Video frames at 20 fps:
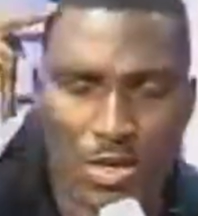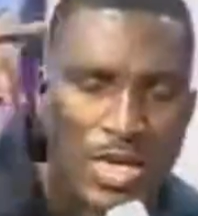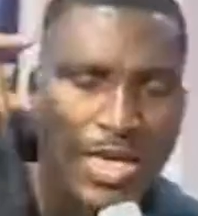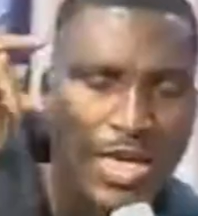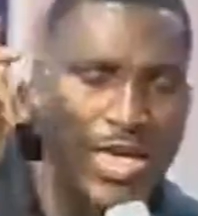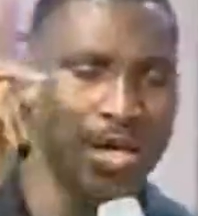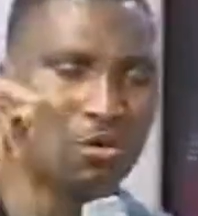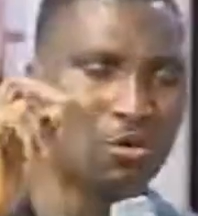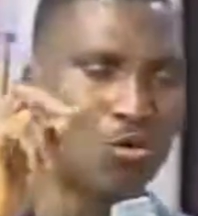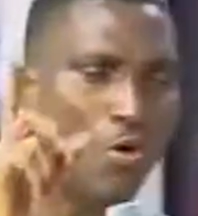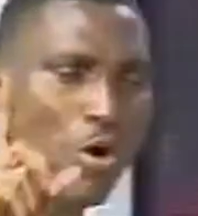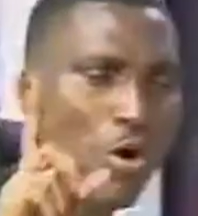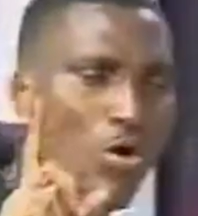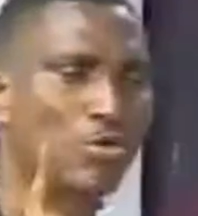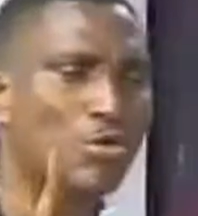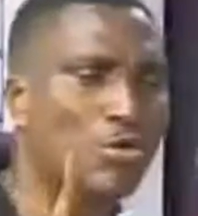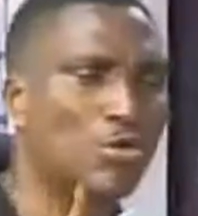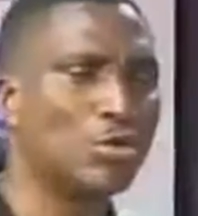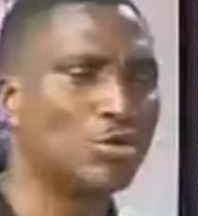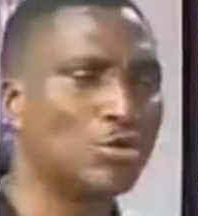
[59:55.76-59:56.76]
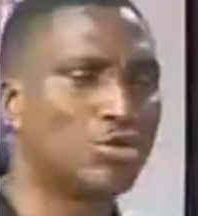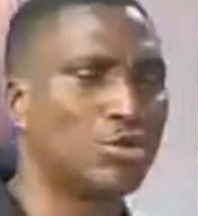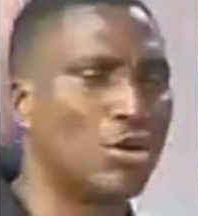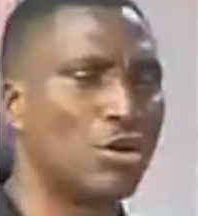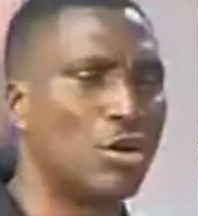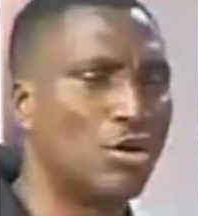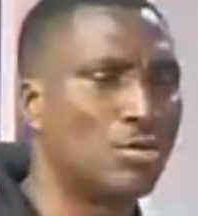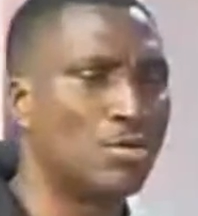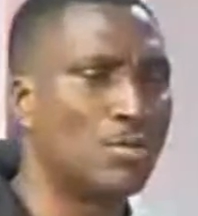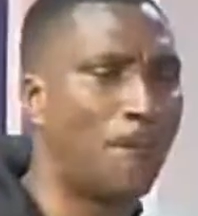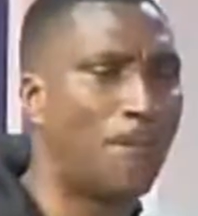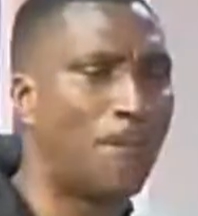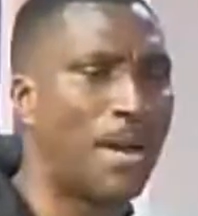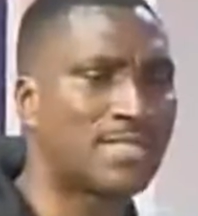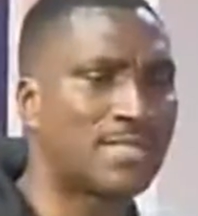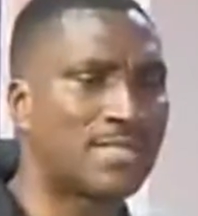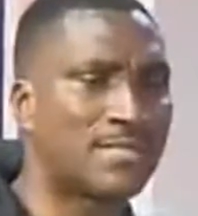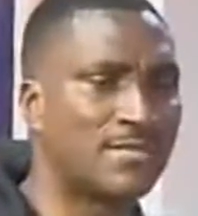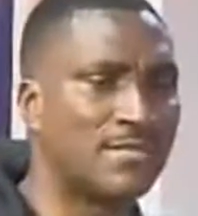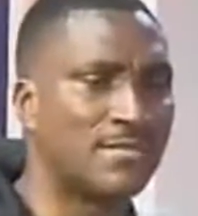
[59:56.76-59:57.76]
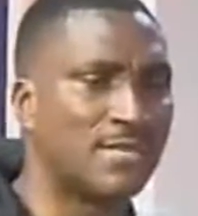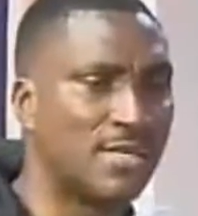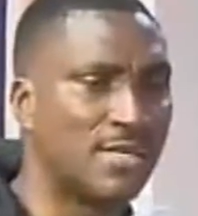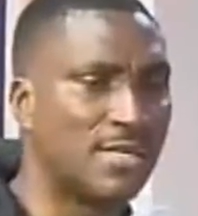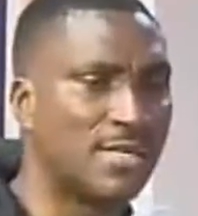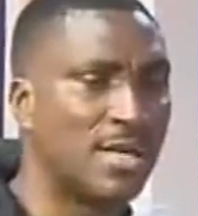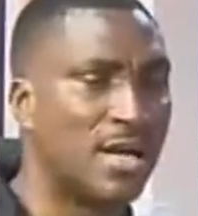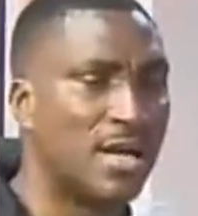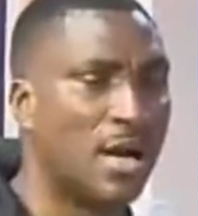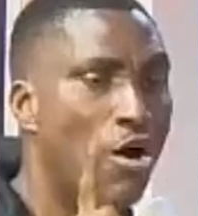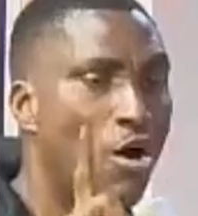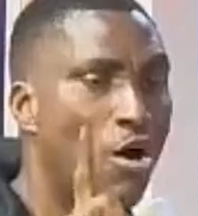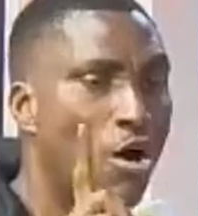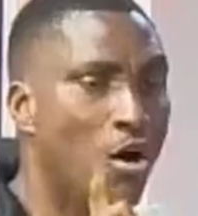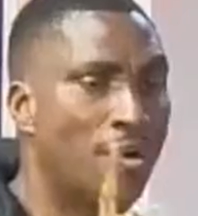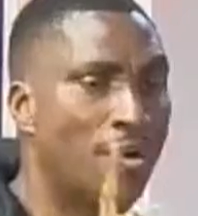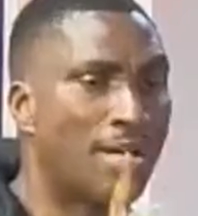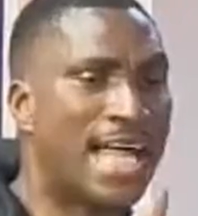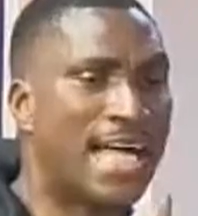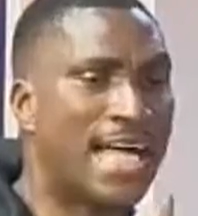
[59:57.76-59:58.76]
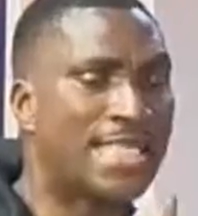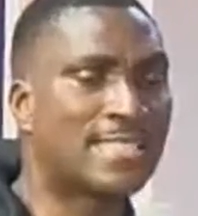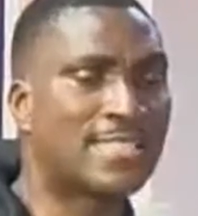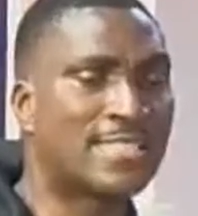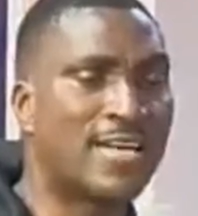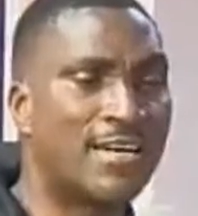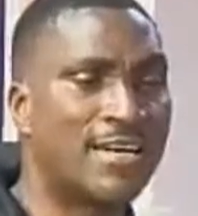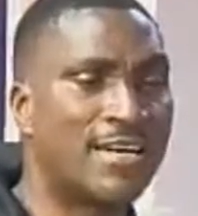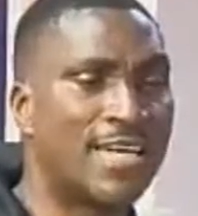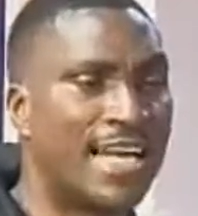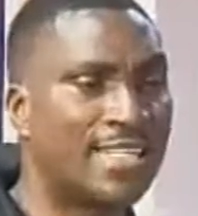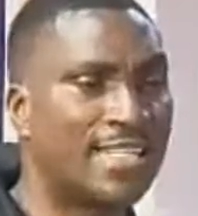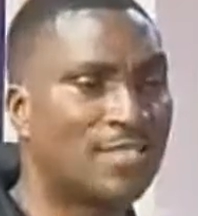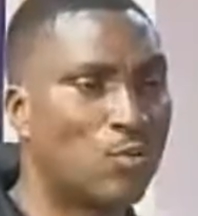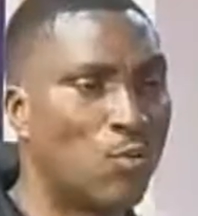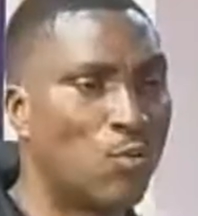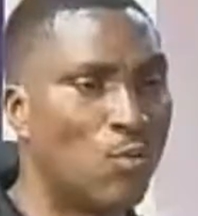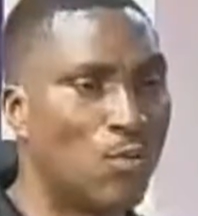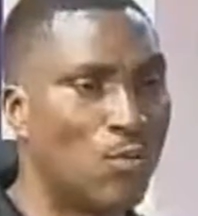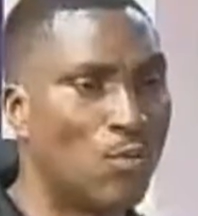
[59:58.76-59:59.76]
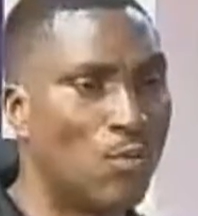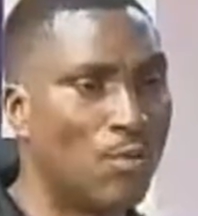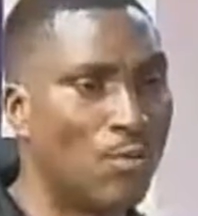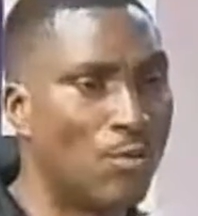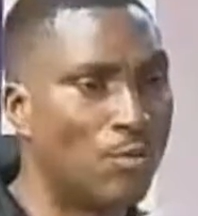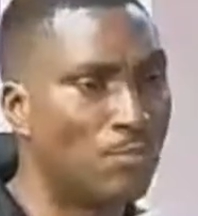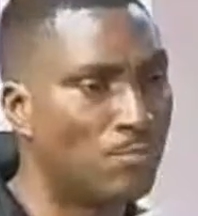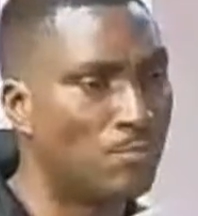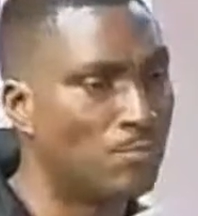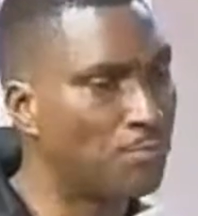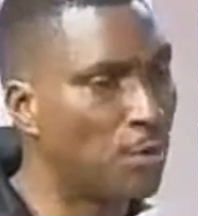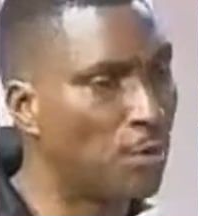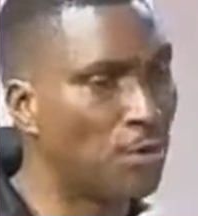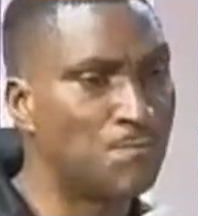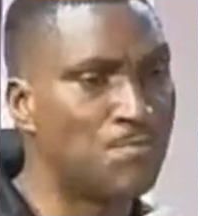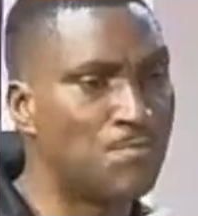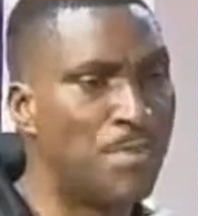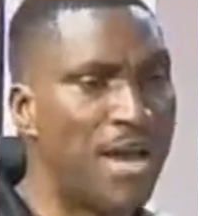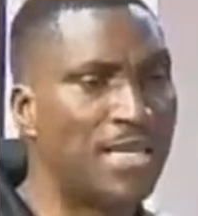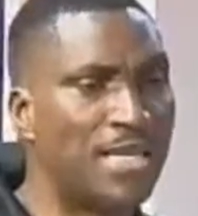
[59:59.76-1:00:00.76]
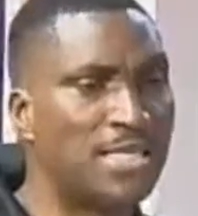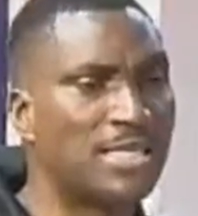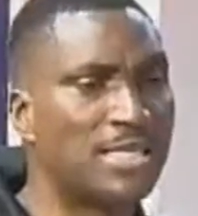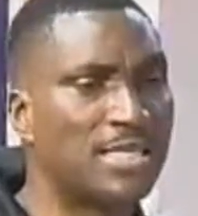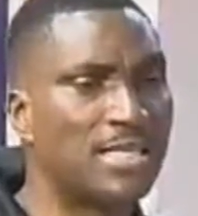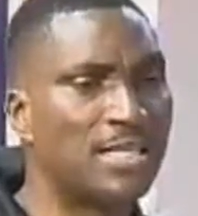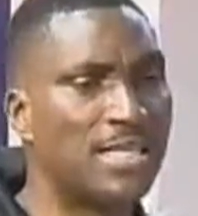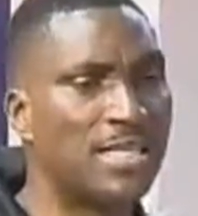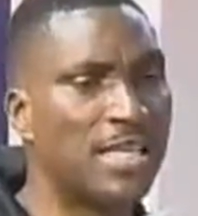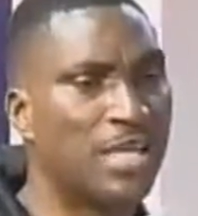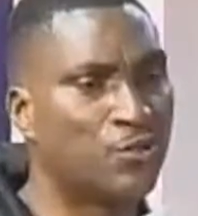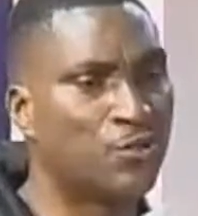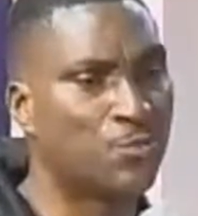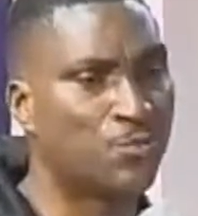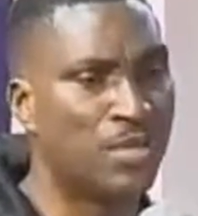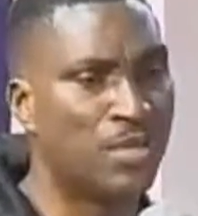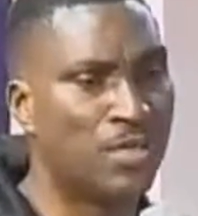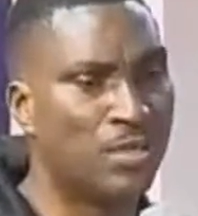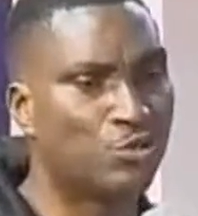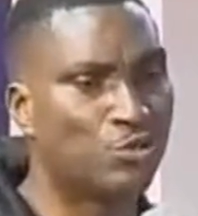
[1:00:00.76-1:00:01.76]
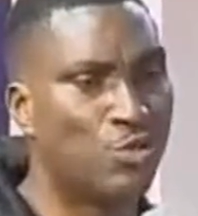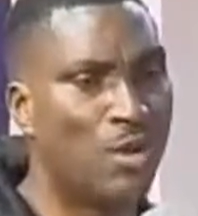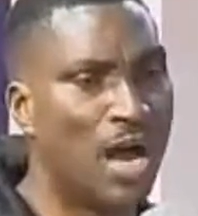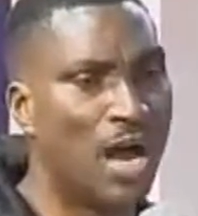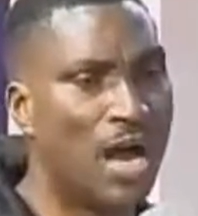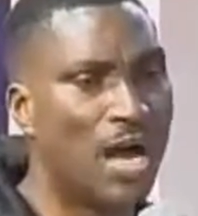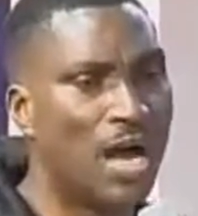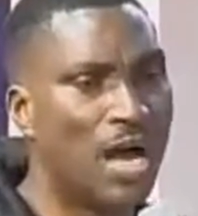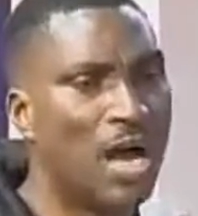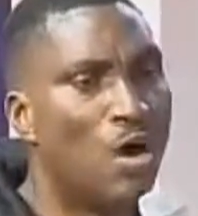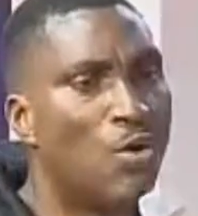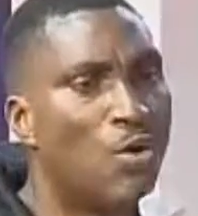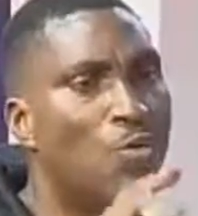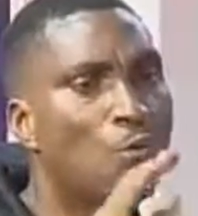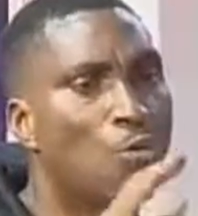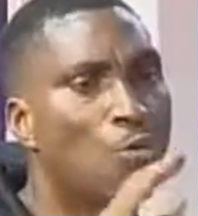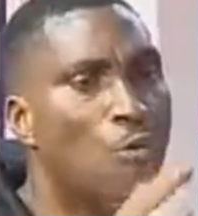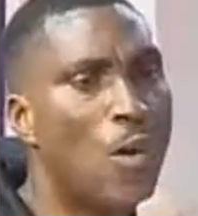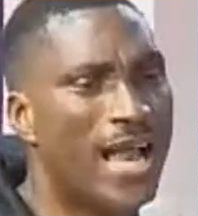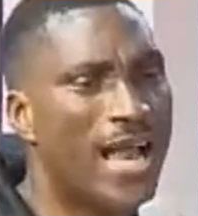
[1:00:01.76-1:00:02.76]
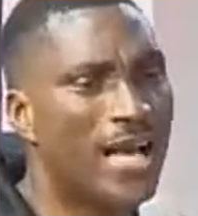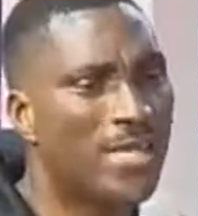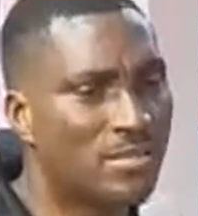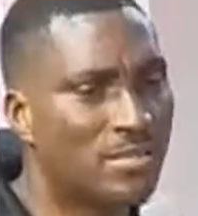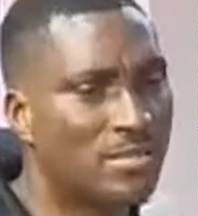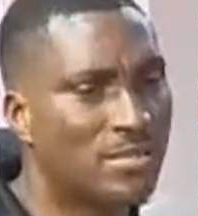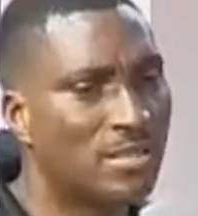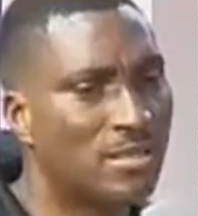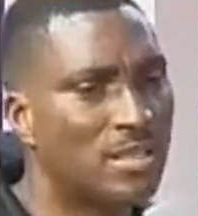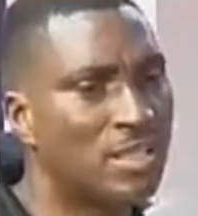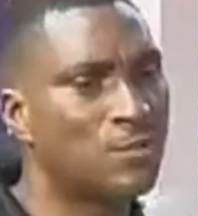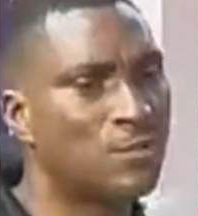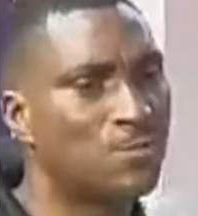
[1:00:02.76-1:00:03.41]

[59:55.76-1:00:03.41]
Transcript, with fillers: In conclusion, part three, understand that prosperity is spiritual, wealth is